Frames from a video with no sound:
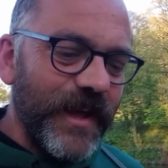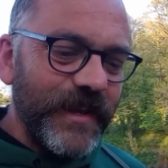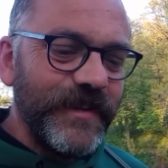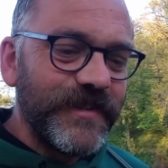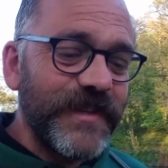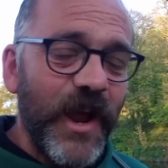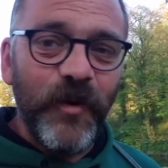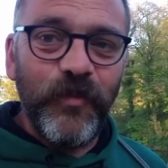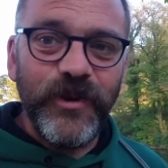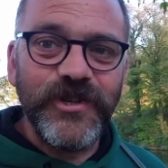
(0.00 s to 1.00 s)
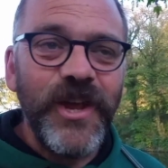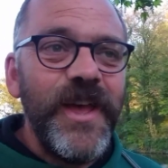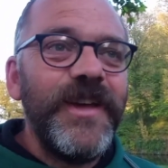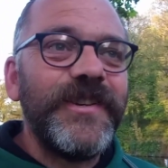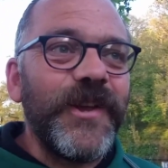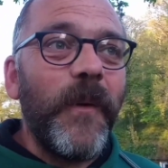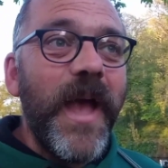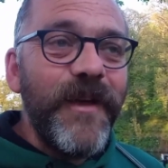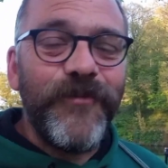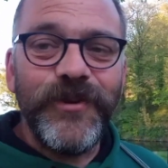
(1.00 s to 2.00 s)
in Stourbridge. So
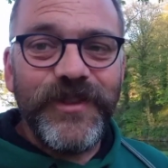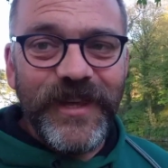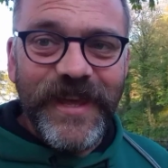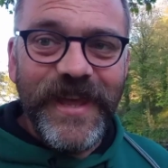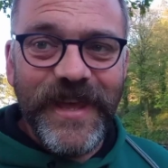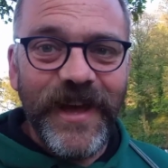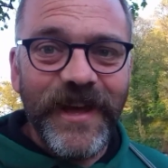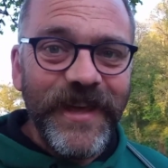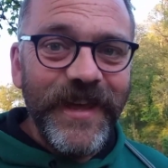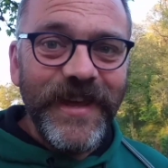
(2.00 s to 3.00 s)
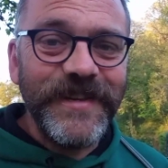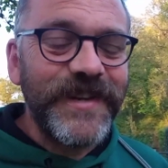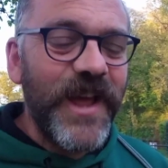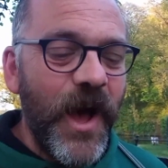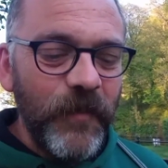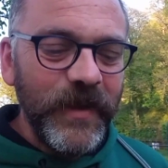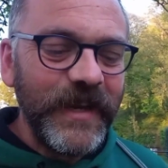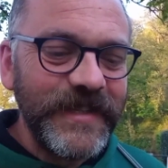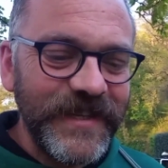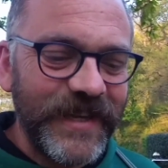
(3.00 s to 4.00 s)
everything here is
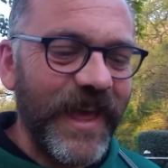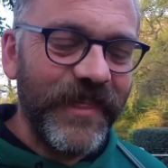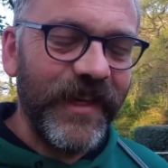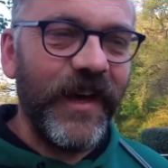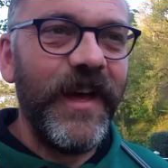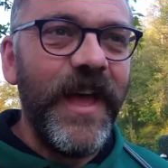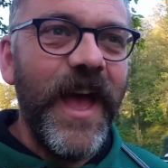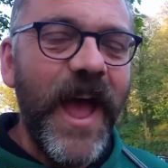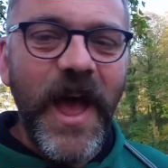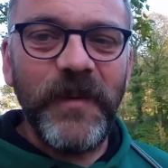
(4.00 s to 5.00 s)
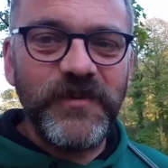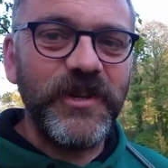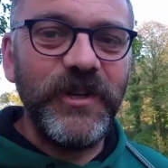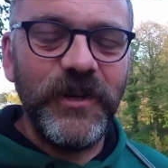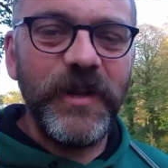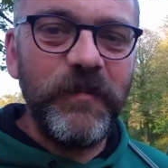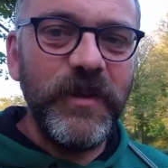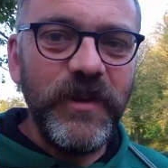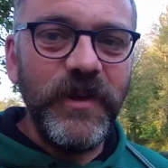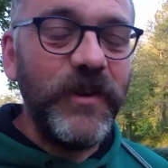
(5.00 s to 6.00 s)
coming together absolutely
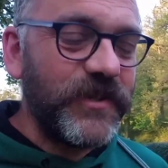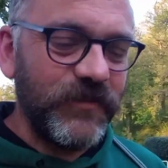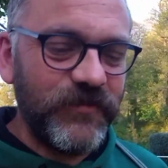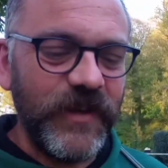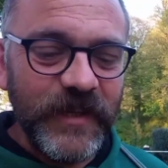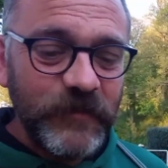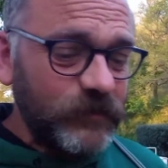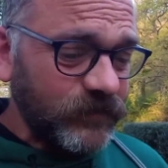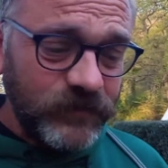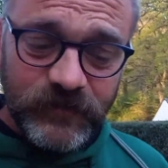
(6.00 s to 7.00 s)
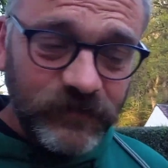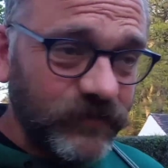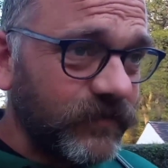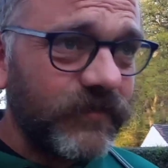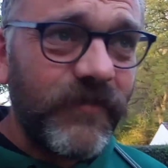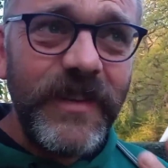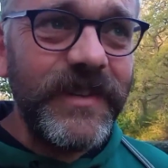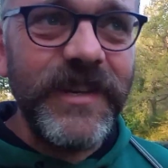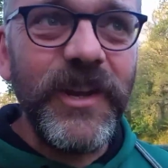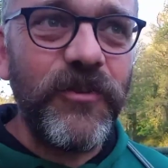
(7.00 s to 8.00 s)
beautifully.
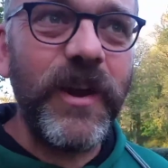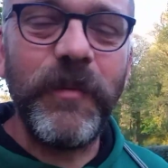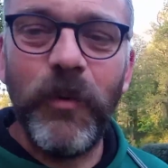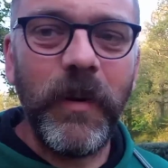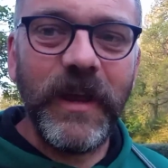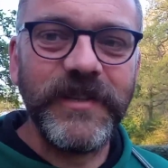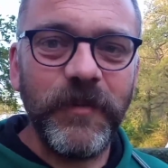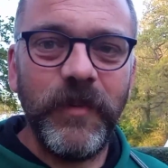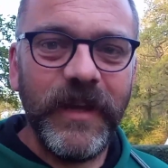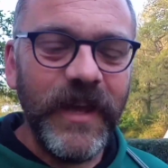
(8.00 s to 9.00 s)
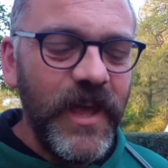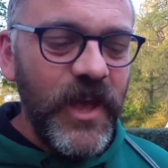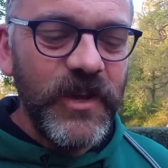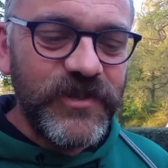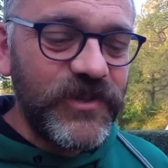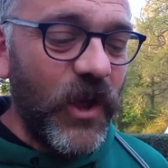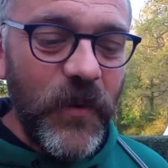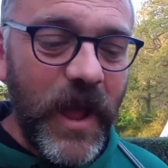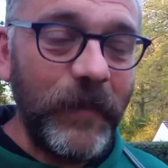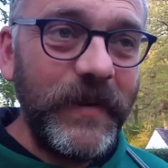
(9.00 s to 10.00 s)
It's an incredible place to be.
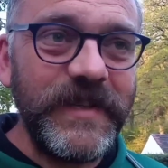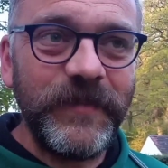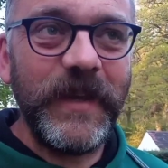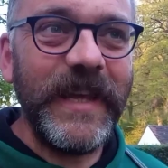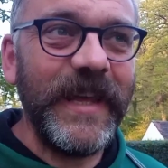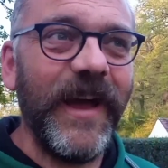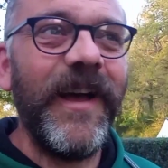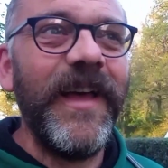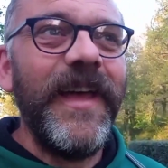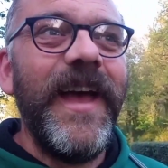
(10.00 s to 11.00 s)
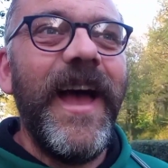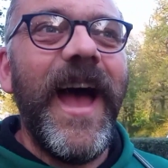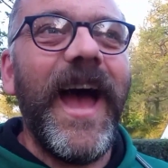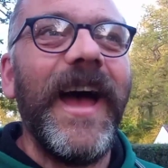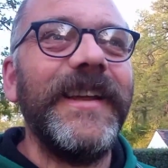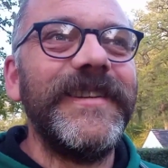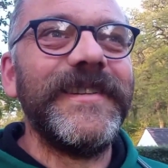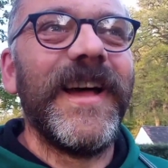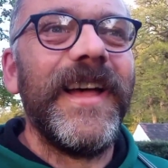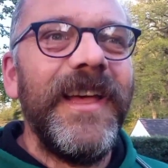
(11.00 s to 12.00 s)
So happy to be here.
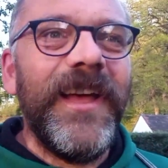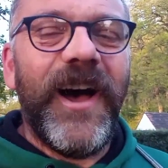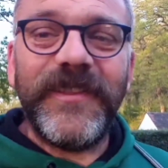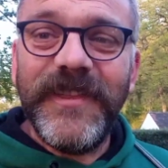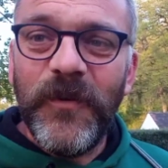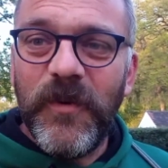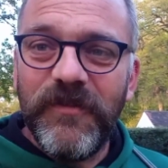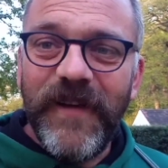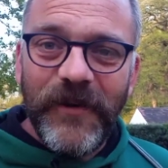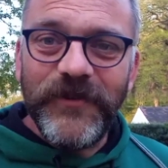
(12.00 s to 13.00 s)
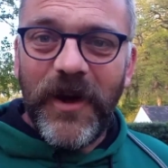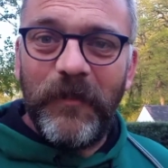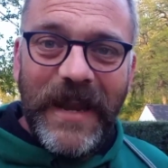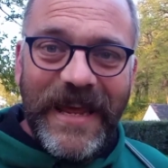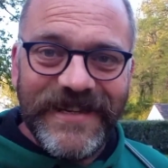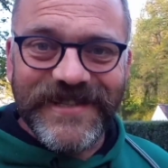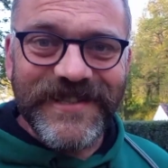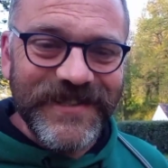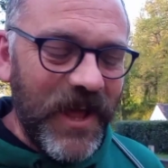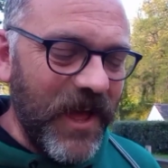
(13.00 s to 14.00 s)
And I think we found our
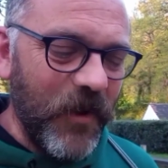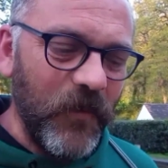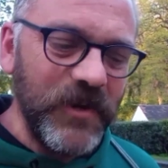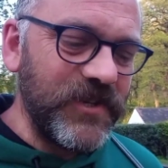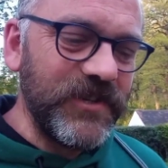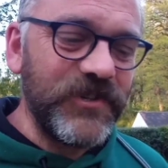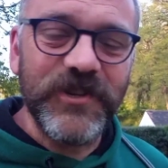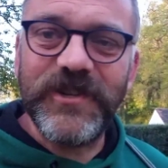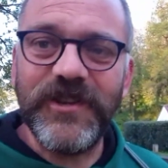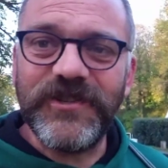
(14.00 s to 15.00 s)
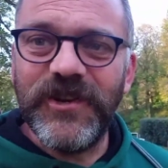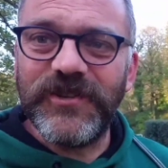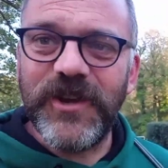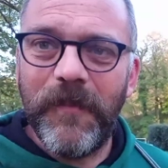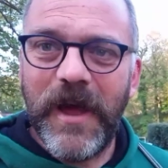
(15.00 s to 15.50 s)
place, which is just such a